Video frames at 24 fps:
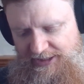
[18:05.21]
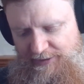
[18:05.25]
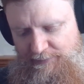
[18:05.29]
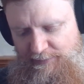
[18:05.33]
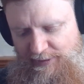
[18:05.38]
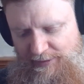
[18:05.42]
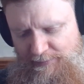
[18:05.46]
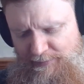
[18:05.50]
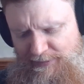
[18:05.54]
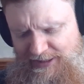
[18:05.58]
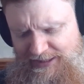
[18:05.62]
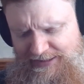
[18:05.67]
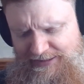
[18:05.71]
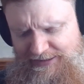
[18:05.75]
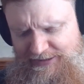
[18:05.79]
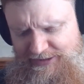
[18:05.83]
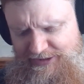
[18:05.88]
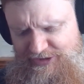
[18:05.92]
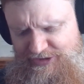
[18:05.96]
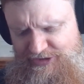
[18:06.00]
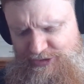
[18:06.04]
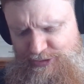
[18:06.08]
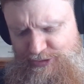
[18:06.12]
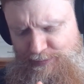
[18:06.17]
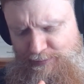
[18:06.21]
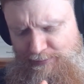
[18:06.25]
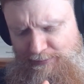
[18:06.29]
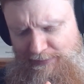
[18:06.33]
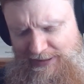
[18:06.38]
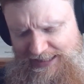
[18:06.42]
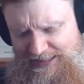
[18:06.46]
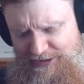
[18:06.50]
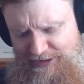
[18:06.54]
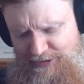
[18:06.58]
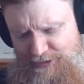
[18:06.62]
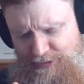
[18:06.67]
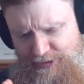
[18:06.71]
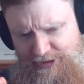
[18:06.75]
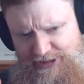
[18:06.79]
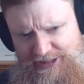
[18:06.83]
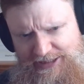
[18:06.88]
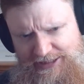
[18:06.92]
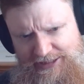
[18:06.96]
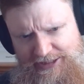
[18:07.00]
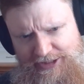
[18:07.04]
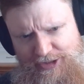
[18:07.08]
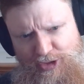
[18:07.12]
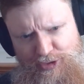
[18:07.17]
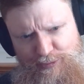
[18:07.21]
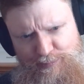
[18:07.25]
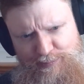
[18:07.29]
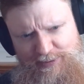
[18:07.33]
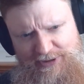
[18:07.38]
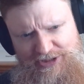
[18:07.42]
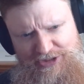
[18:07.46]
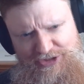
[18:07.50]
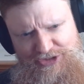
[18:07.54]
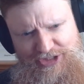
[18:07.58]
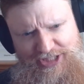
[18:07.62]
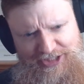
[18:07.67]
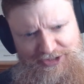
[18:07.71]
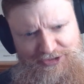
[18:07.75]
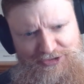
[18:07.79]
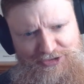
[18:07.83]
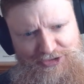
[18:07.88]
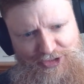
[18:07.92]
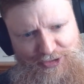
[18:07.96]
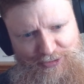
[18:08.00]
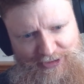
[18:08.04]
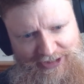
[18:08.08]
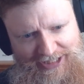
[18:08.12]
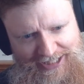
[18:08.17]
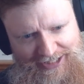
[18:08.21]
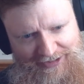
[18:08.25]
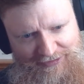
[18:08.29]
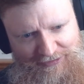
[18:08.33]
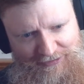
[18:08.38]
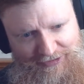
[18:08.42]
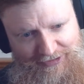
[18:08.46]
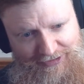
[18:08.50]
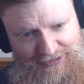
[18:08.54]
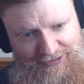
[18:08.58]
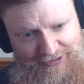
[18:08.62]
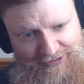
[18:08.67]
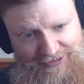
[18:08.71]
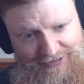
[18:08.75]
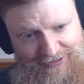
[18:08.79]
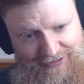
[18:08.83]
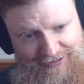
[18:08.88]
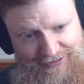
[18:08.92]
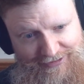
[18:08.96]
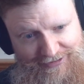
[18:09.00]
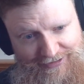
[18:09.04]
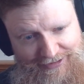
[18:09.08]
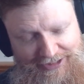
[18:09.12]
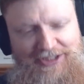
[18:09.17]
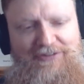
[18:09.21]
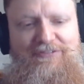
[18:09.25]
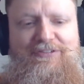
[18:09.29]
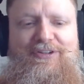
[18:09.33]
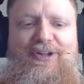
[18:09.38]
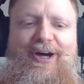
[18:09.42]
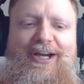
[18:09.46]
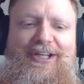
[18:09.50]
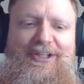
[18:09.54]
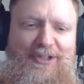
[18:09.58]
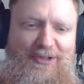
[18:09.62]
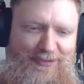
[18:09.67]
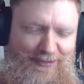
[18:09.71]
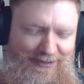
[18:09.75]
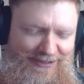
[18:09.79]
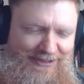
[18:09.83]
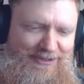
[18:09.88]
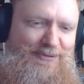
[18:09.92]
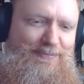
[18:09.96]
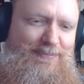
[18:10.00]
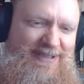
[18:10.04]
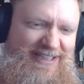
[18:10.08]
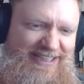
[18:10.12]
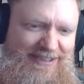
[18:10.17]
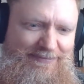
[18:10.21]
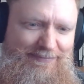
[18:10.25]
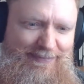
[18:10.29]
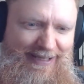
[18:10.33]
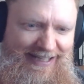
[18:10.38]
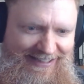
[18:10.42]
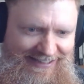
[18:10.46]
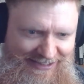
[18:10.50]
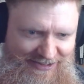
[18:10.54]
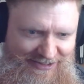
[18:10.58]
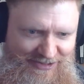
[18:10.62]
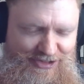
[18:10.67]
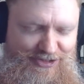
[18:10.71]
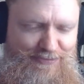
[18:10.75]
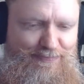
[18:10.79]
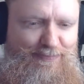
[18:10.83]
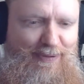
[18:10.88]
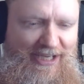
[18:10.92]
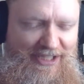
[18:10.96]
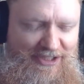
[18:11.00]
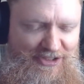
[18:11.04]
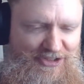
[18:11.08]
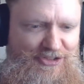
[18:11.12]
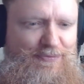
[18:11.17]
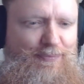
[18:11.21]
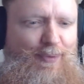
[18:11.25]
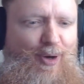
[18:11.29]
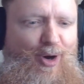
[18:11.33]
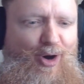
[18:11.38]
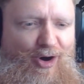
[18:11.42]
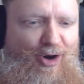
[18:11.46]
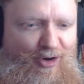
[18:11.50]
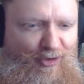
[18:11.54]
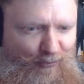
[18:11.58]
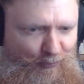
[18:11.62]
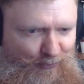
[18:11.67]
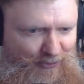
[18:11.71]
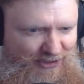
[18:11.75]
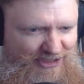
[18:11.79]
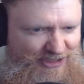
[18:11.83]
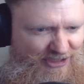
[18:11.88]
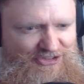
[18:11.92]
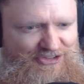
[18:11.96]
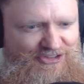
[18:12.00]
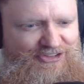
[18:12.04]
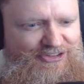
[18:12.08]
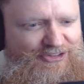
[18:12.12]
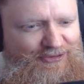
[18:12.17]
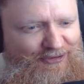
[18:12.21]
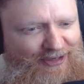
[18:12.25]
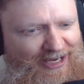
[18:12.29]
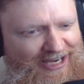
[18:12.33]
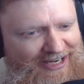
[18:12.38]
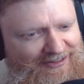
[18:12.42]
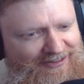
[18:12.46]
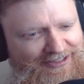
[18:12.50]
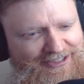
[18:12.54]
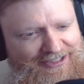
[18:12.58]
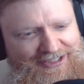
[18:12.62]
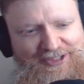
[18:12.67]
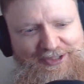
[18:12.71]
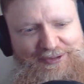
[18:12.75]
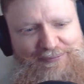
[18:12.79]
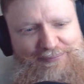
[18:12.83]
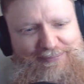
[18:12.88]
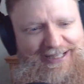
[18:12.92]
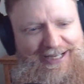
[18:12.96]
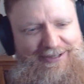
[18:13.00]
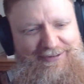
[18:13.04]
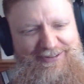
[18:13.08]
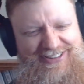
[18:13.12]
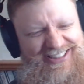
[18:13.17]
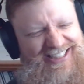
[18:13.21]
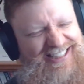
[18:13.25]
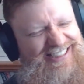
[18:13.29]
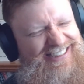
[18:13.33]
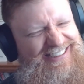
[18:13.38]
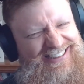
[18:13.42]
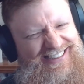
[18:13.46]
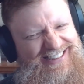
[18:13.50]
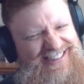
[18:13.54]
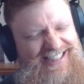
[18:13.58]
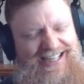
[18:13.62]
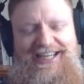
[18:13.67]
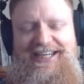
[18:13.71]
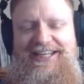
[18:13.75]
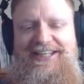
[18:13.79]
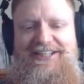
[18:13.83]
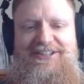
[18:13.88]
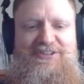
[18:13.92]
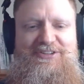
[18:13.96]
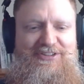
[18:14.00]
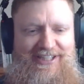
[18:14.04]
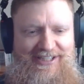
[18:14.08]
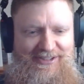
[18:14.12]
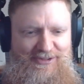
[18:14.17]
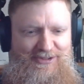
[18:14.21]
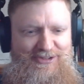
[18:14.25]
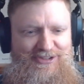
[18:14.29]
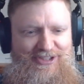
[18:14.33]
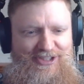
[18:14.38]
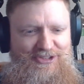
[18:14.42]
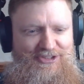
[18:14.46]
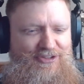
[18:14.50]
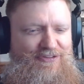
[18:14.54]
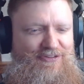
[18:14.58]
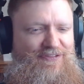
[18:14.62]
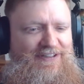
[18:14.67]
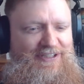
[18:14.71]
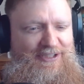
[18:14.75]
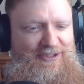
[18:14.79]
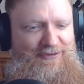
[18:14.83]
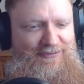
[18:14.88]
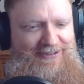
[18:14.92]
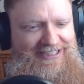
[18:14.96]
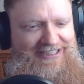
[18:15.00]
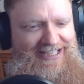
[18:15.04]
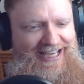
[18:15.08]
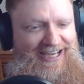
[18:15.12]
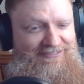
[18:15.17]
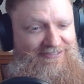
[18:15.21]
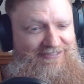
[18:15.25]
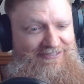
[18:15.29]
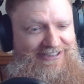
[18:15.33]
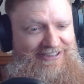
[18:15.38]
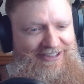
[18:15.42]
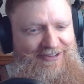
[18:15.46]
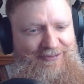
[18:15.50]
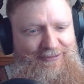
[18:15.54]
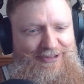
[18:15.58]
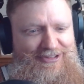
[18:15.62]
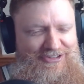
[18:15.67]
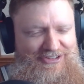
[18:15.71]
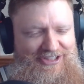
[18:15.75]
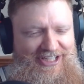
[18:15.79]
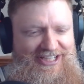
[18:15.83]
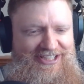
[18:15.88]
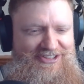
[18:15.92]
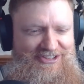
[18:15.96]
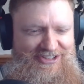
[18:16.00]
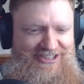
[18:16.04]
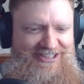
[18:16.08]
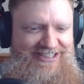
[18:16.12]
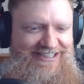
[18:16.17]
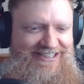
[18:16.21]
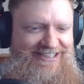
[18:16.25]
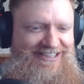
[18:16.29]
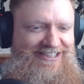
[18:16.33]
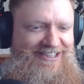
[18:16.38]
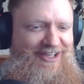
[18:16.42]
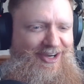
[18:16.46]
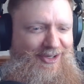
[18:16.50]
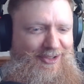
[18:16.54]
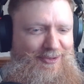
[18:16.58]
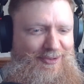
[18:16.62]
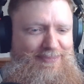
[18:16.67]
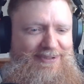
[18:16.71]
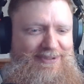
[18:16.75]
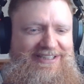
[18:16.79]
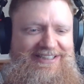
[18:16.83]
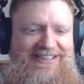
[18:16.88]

in my mind is do minor and ERP change go together? Even though I know what you mean by like it's just probably a small region or area, but I was like, is there such a thing when you have to deal with changing an ERP?